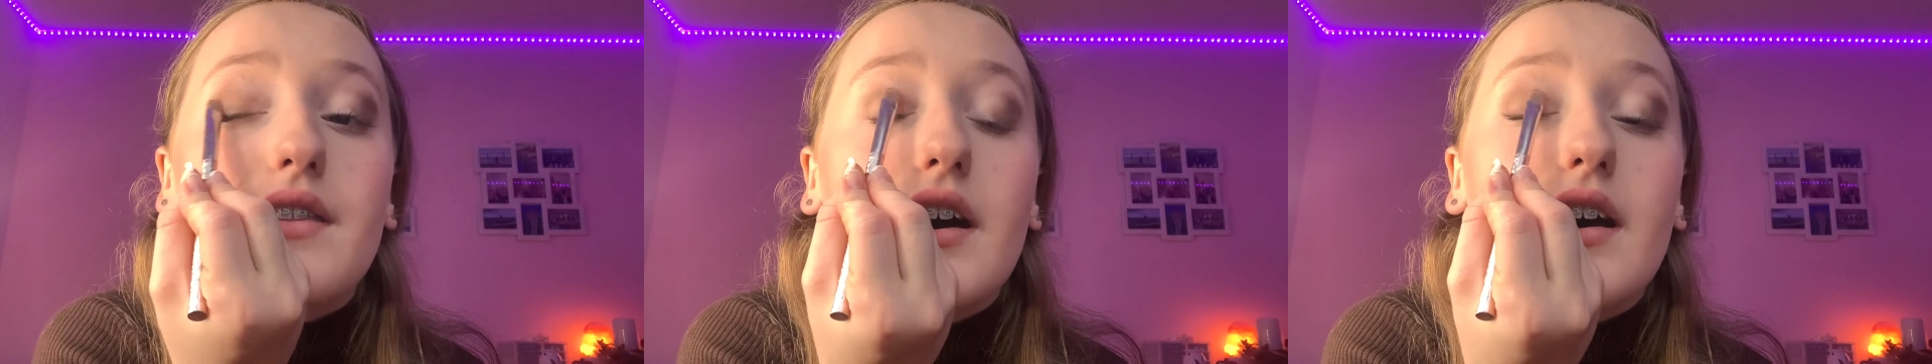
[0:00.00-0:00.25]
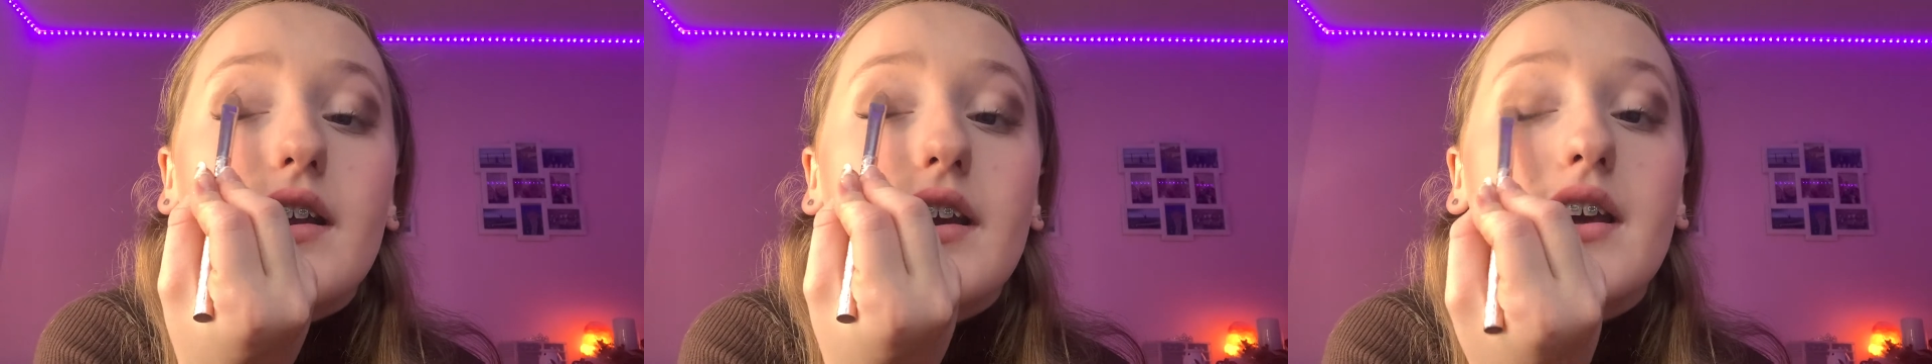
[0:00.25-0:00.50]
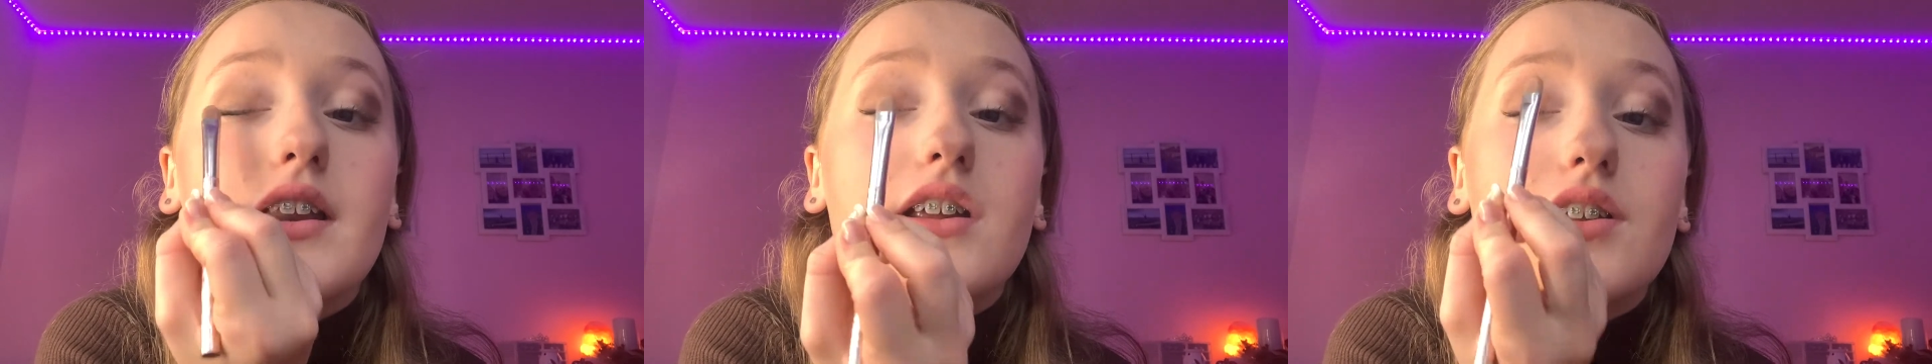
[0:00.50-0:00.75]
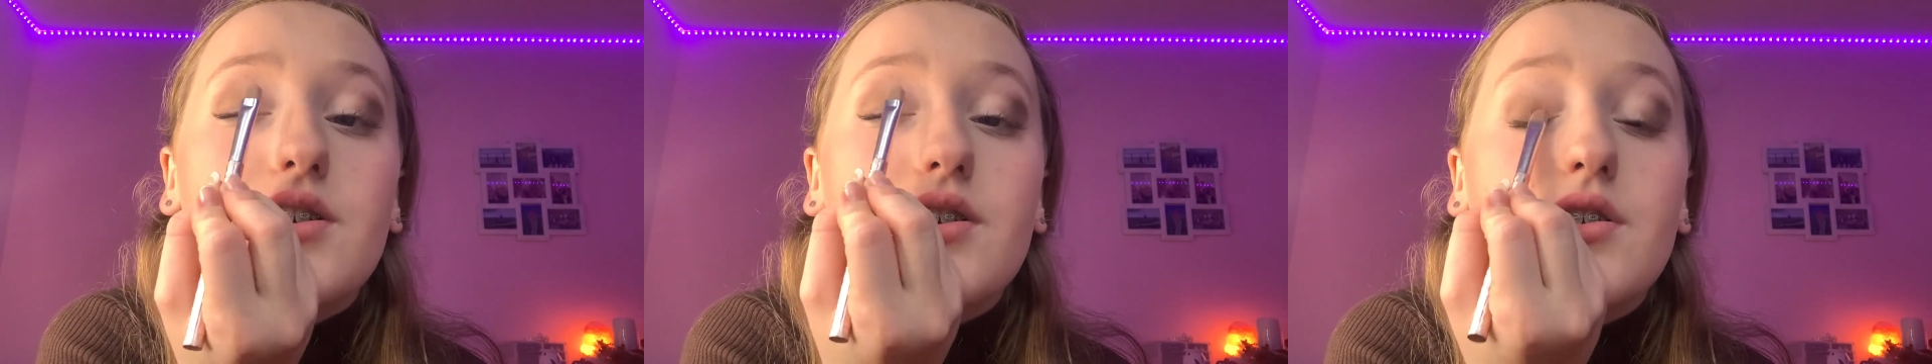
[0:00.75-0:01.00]
that
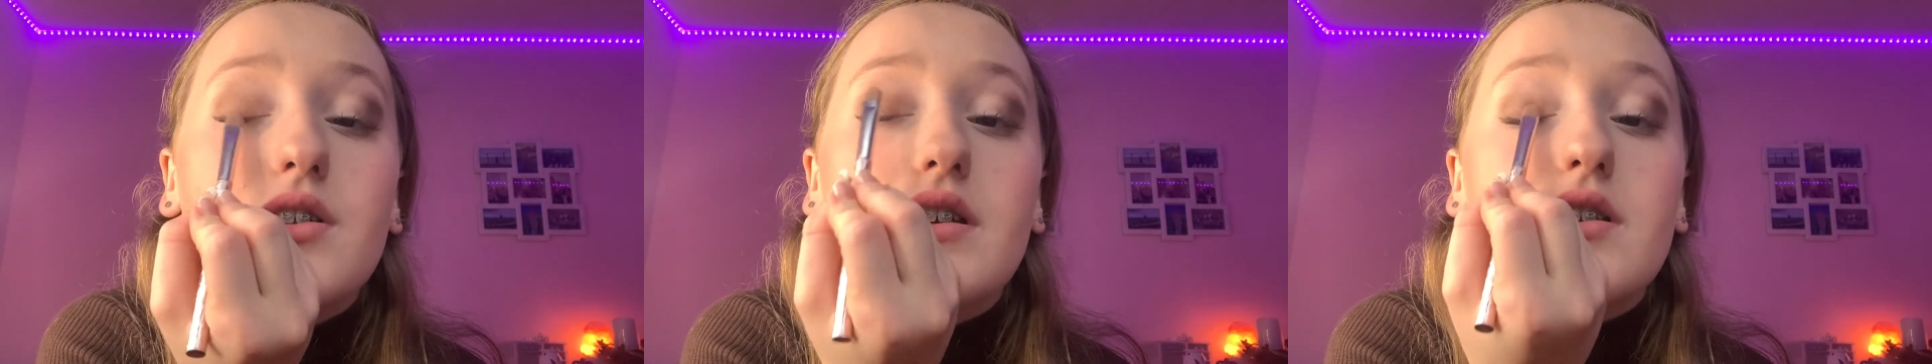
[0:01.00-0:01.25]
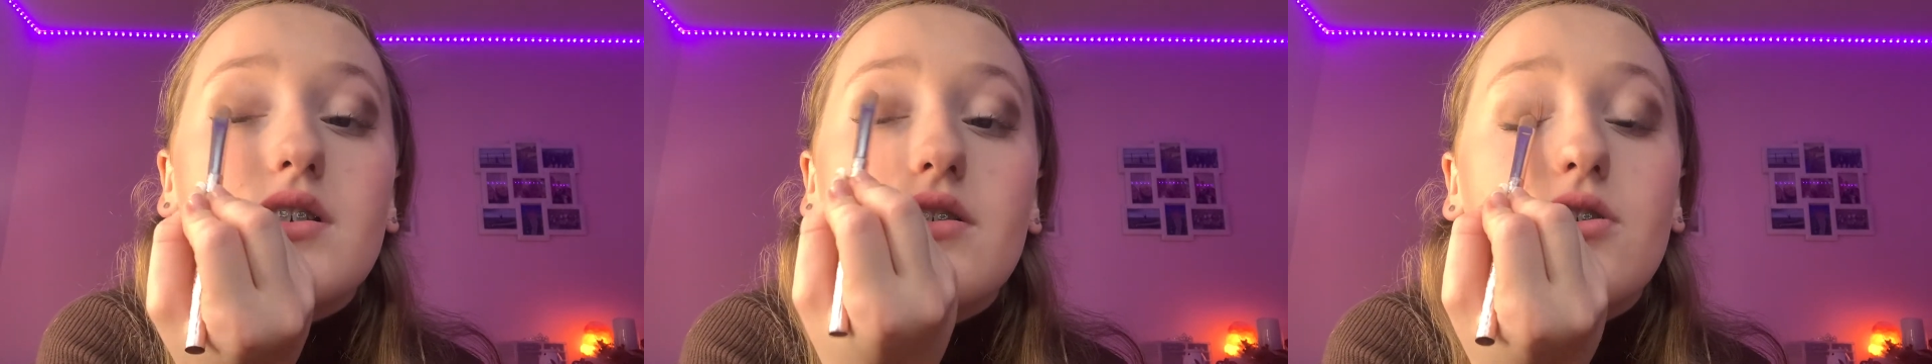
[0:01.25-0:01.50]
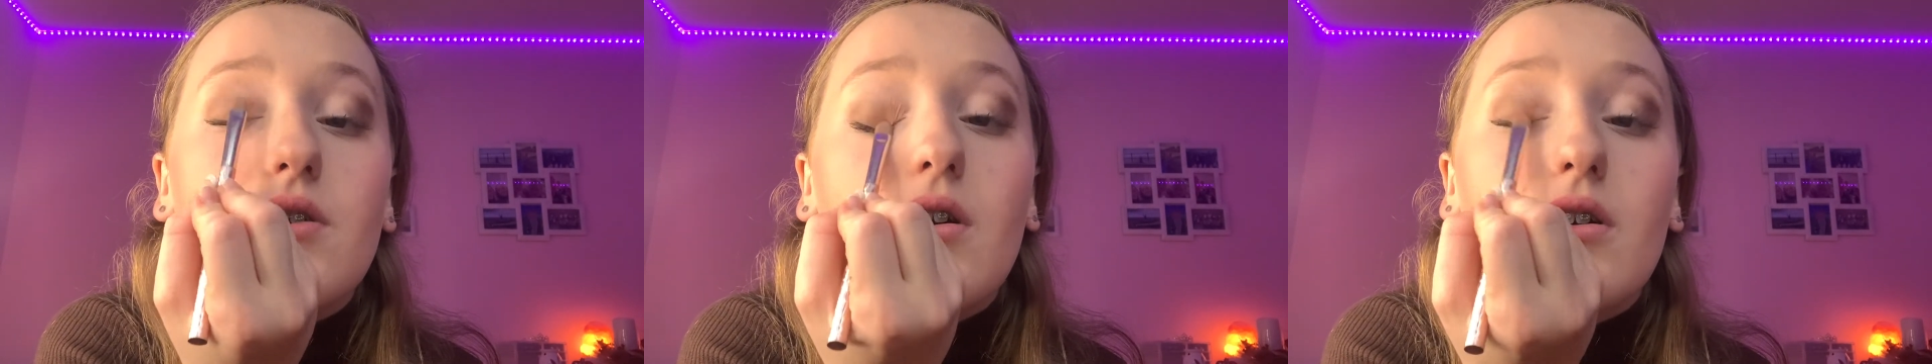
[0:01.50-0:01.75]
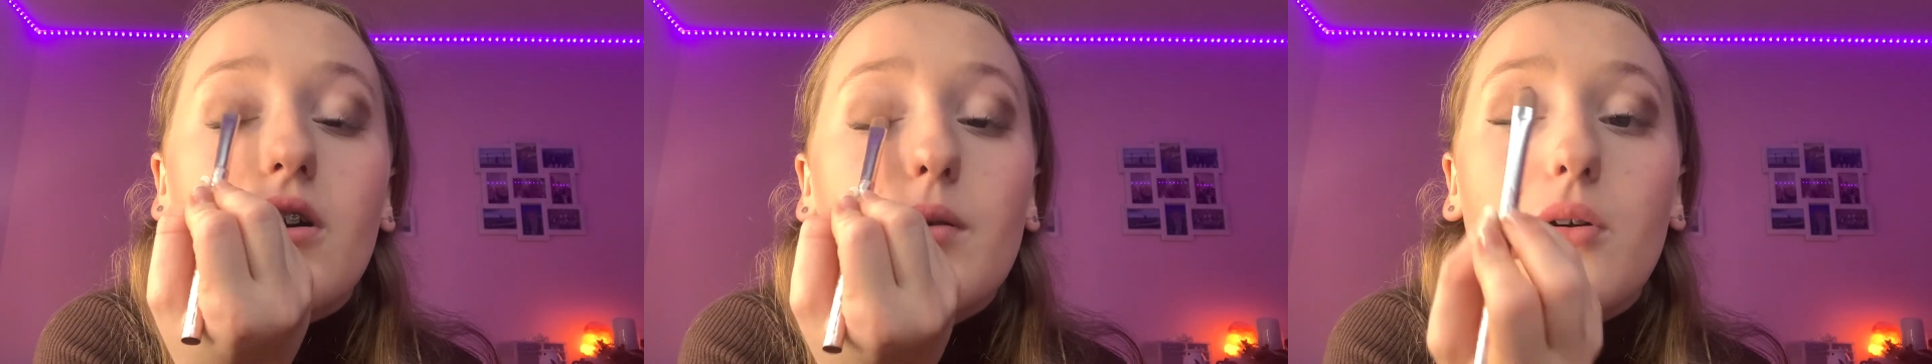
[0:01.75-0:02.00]
into this
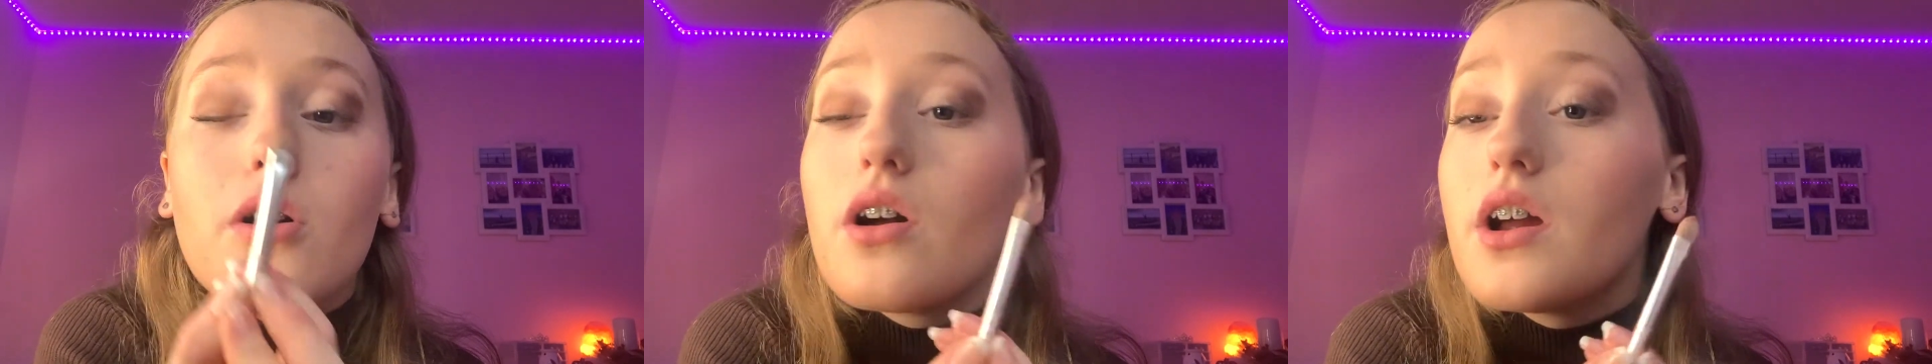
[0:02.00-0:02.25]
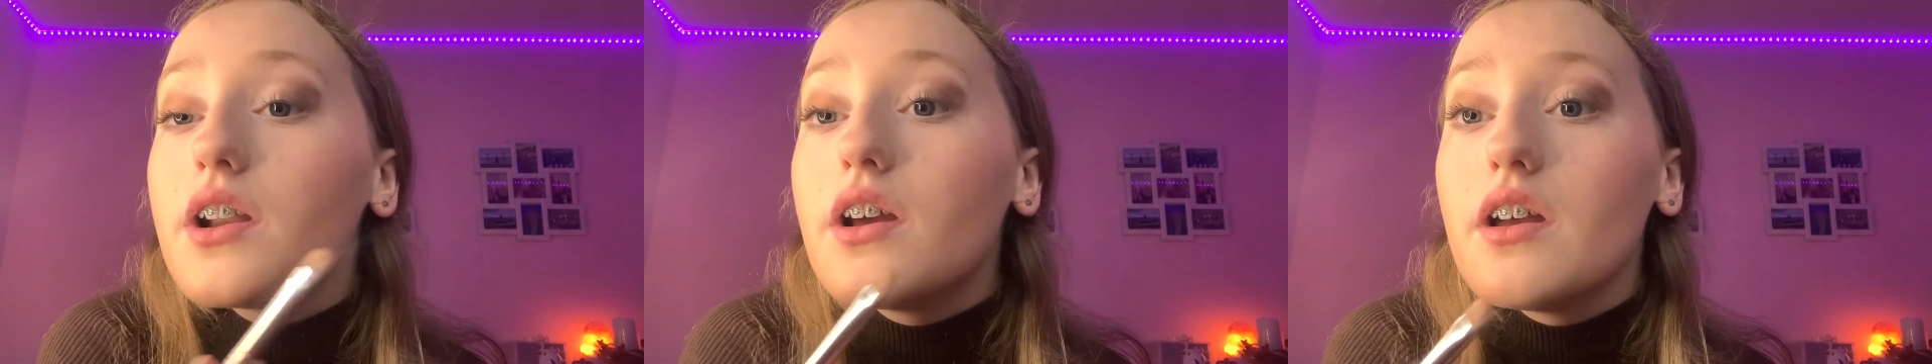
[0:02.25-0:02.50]
darker brown.